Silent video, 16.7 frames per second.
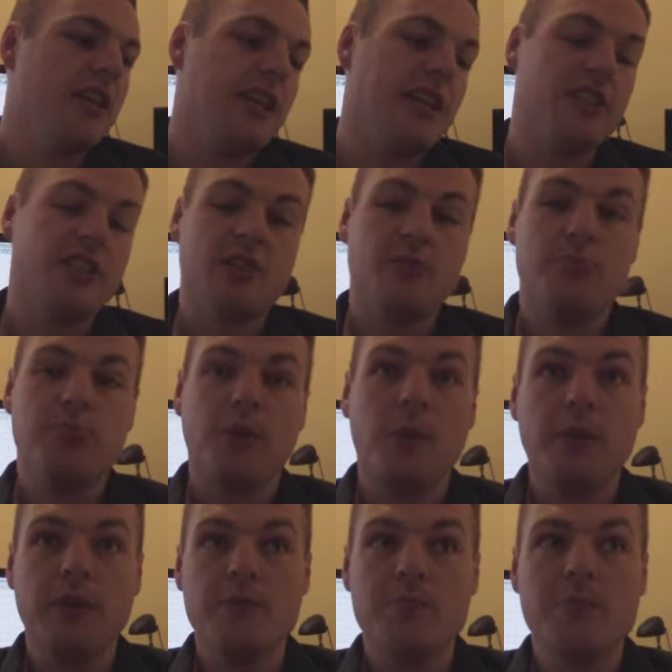As you can
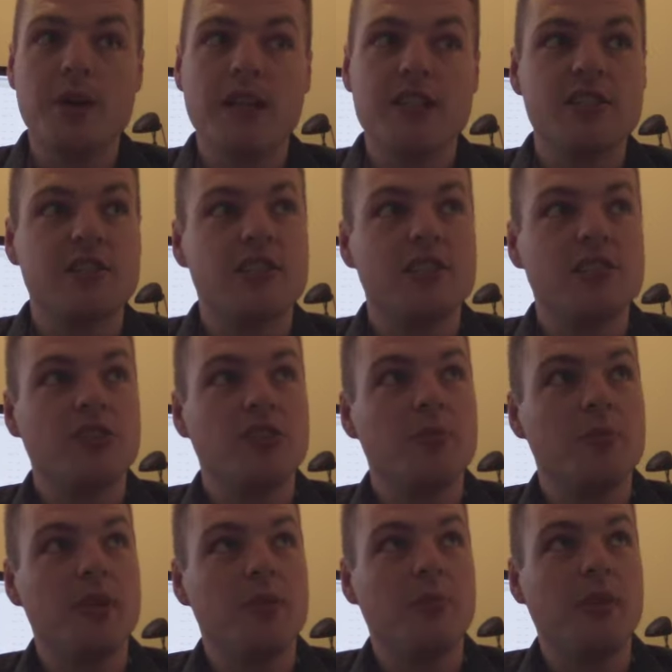probably imagine, there's
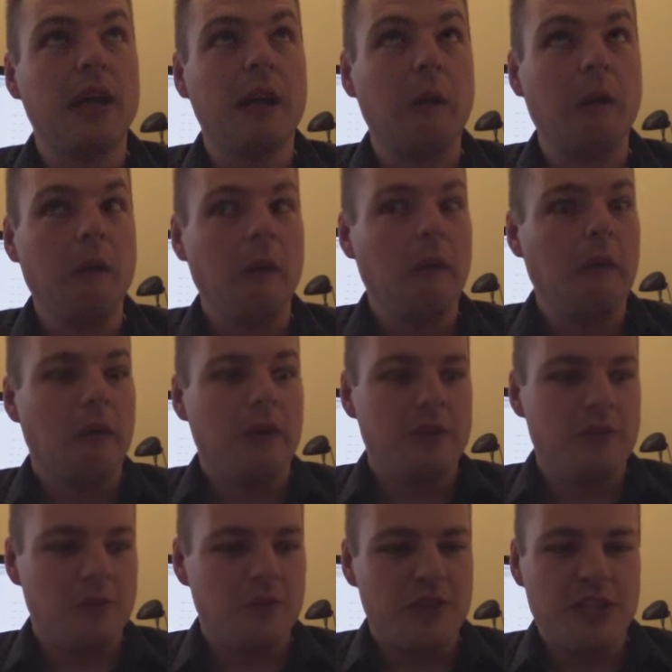going to be about
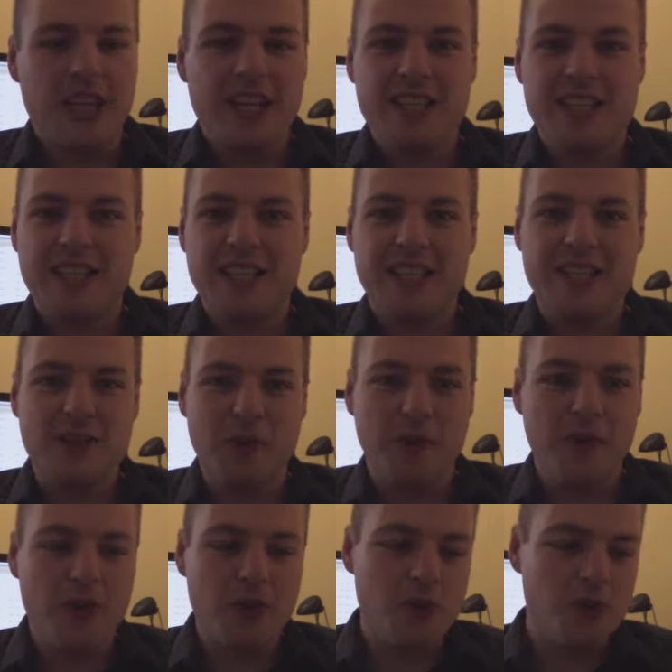280 to
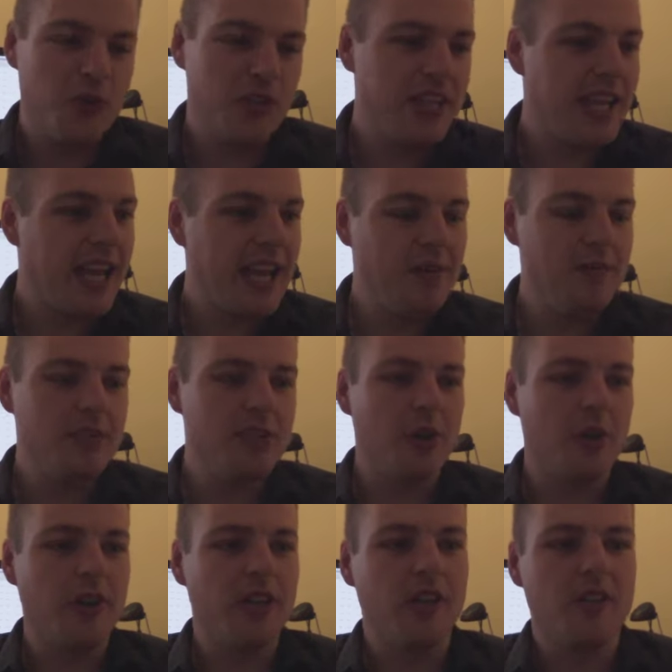300 games
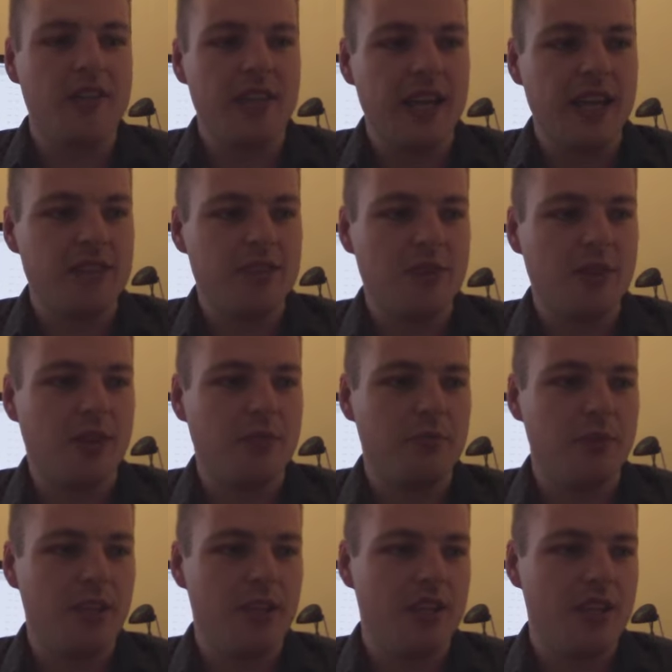going on there, so
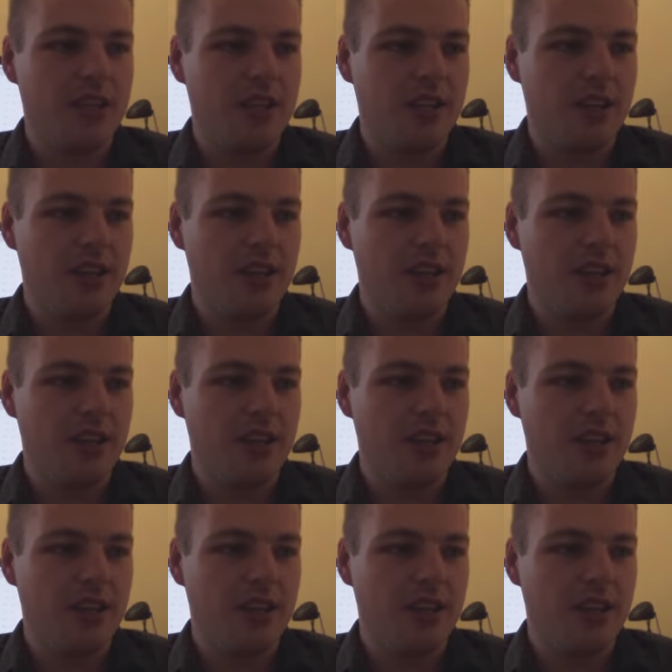I'll be